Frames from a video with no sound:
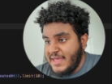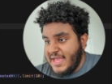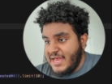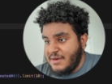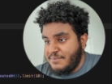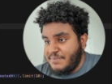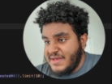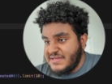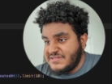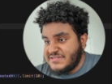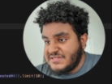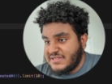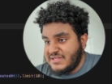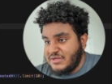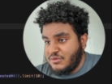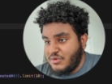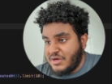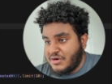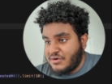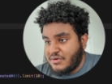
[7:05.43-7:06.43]
And
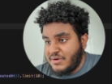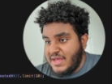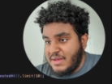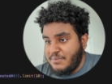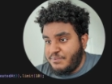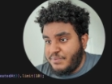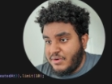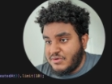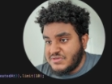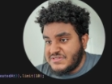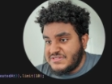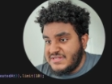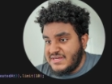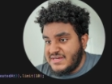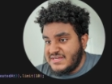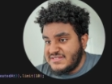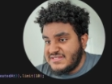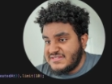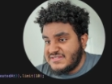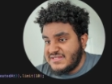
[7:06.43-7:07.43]
basically what create post
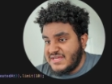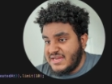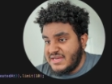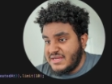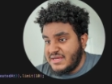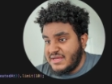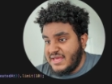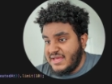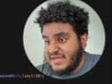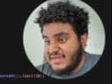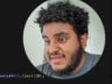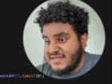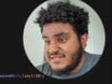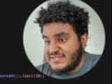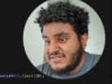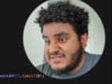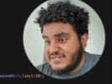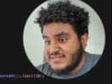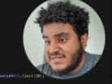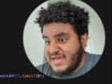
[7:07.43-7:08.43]
does is it
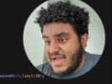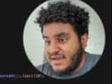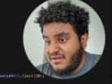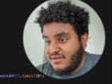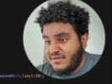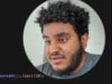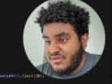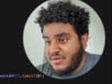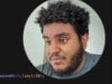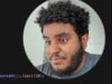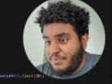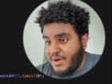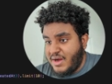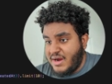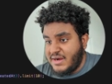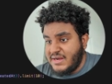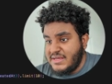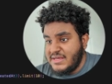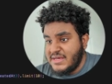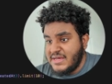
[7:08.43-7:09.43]
gets the title and the
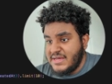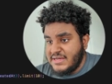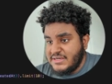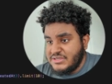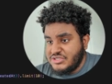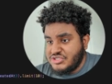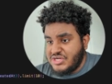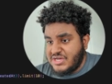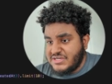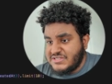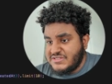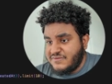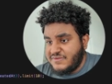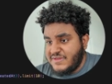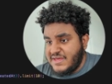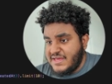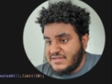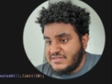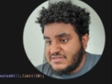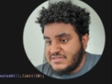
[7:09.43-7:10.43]
body, checks if
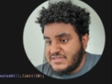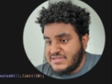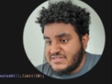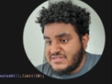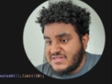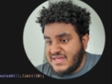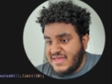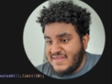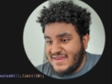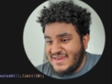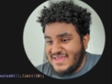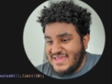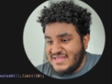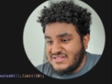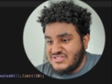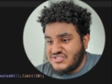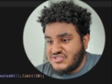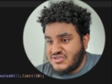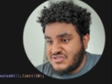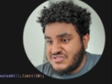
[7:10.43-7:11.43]
they exist, and then
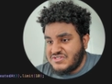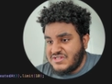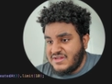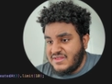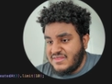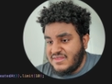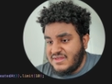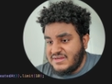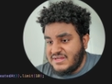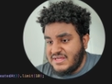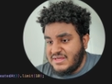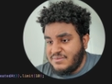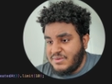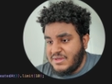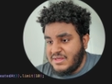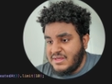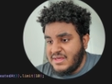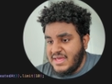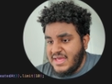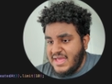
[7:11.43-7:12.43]
inserts it in the
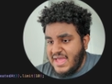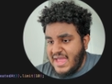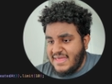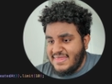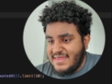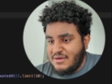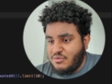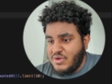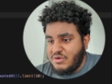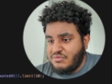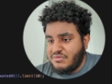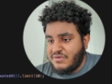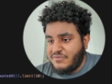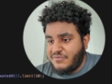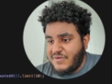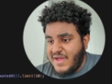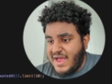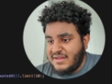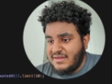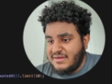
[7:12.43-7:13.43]
DB. And then we
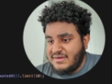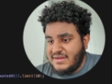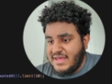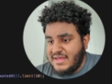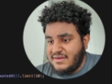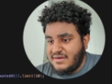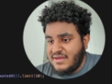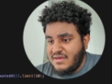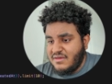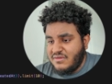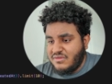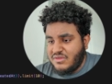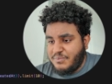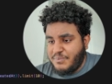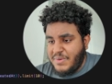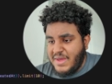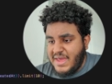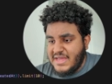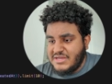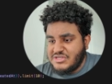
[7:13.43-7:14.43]
revalidate the
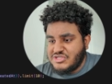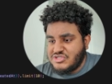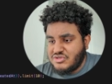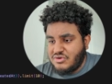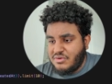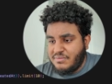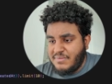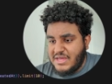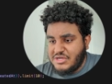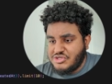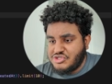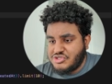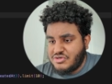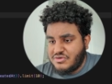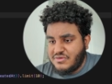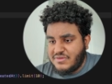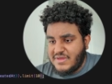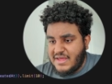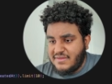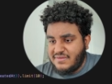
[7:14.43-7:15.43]
page, so make
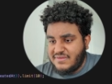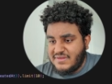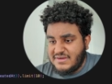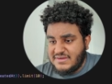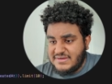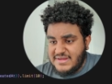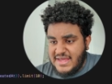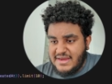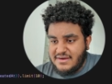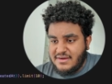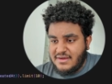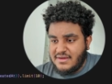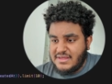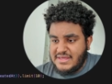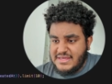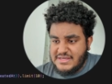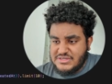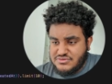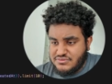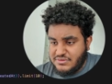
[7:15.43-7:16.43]
sure that the data
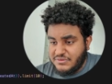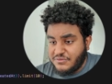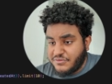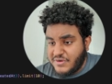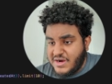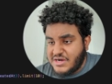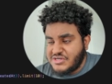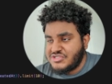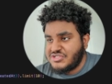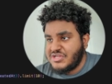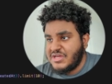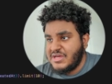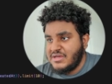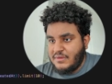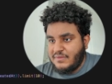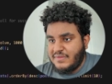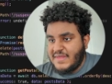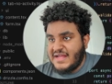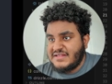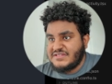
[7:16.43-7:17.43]
is refreshed.
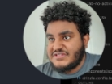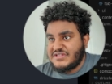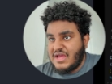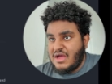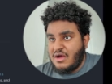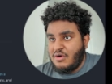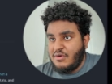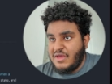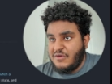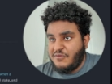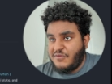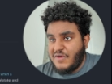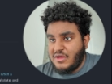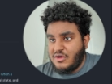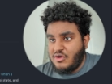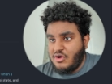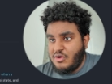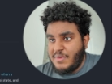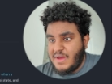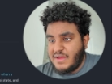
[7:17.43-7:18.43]
That's how, if I go